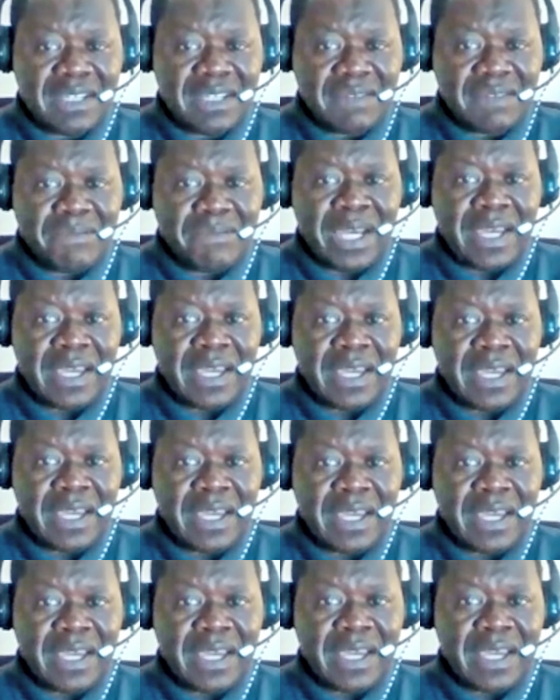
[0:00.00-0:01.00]
by
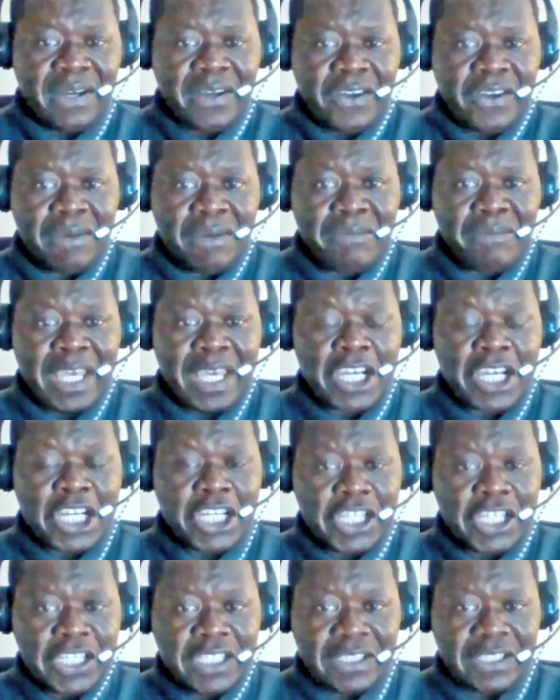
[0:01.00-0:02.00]
a
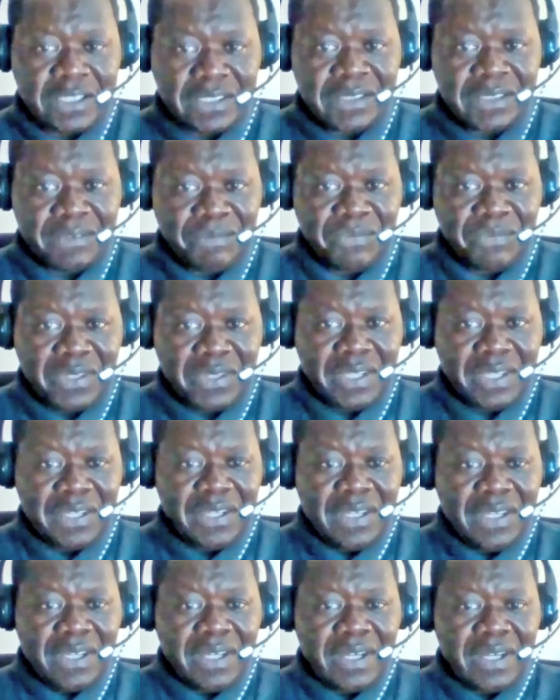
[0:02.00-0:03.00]
colonel,
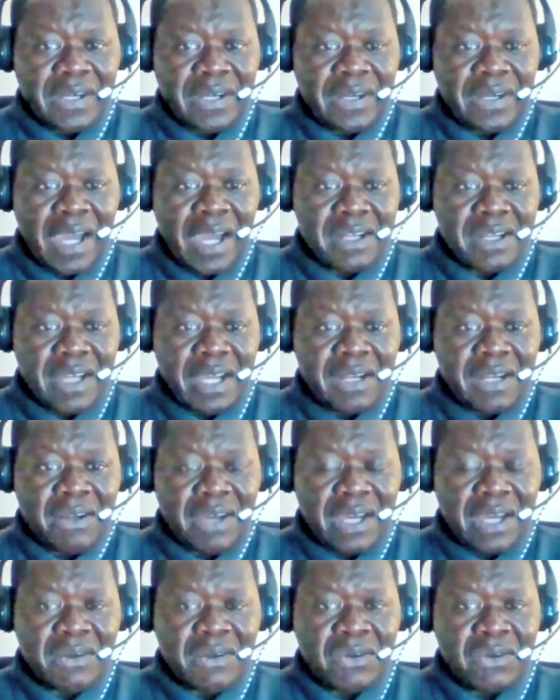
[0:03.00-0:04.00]
and
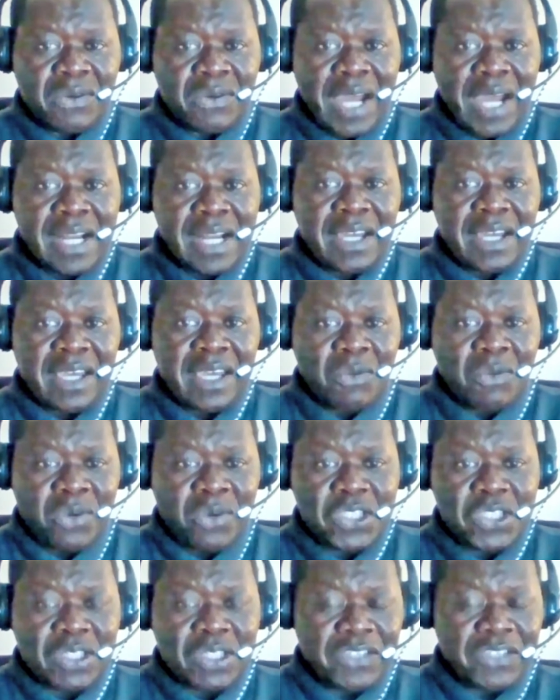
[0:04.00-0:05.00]
under a
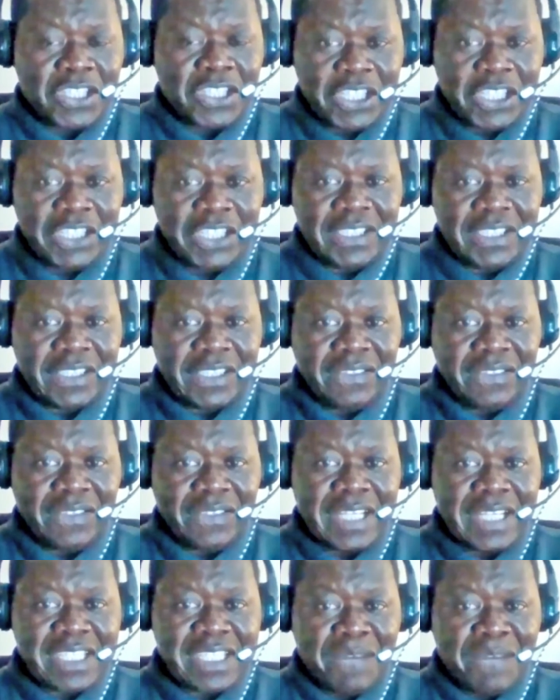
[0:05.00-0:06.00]
watch of a colonel,
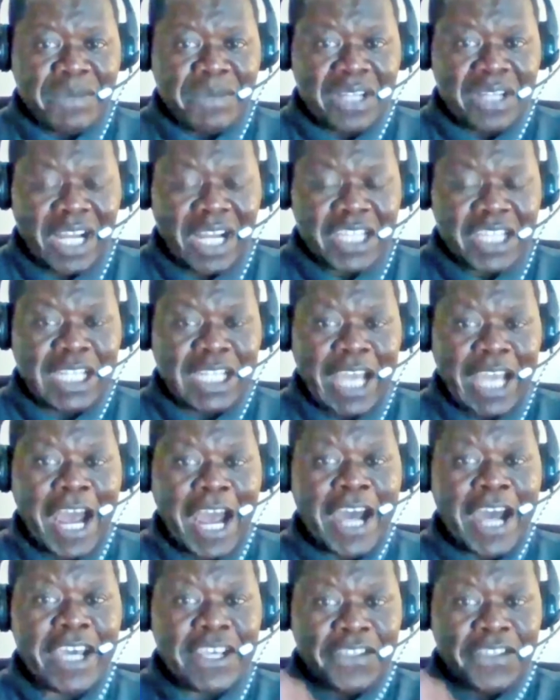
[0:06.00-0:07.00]
then someone actually
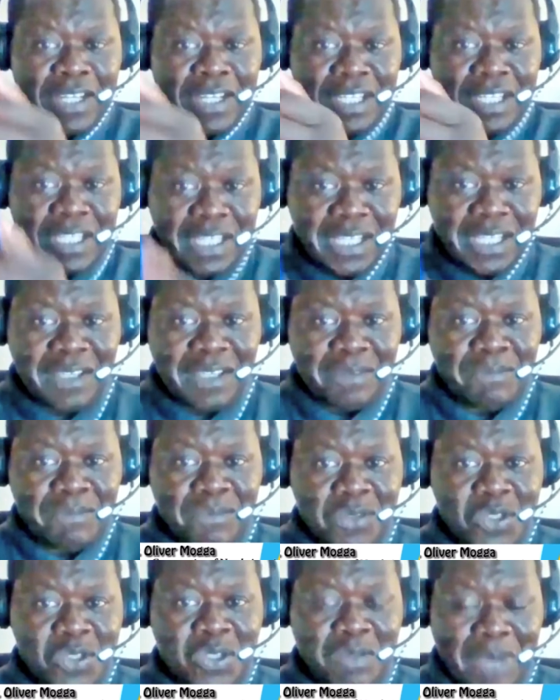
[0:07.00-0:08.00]
higher than him
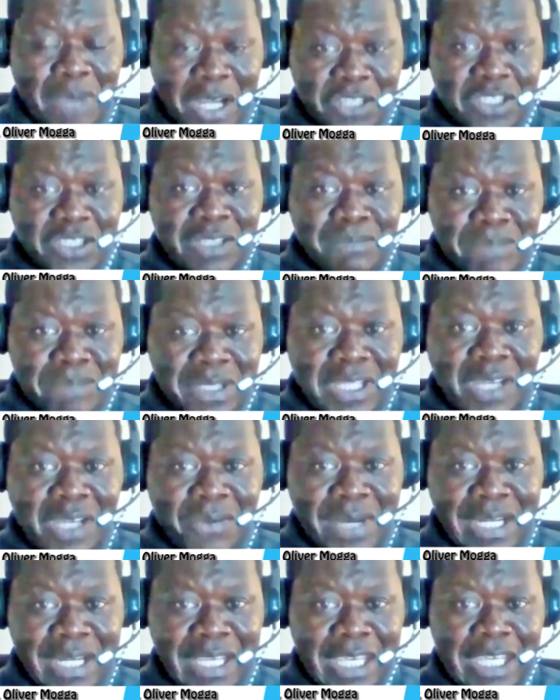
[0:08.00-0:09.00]
should actually be the
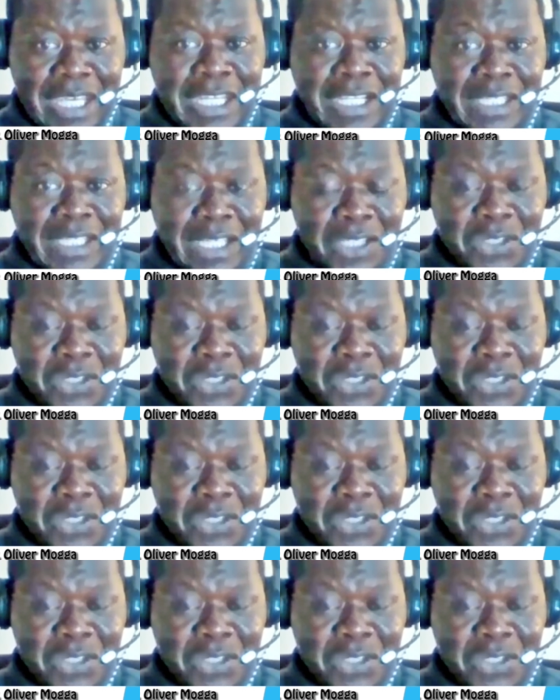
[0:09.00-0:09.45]
one heading that